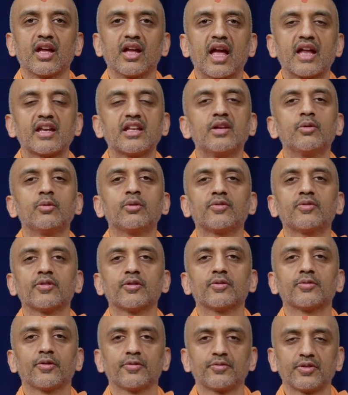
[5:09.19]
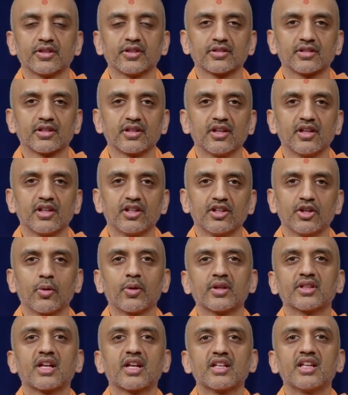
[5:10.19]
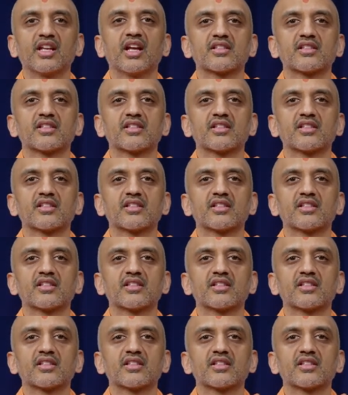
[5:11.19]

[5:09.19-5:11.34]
and he would feel fulfilled knowing that he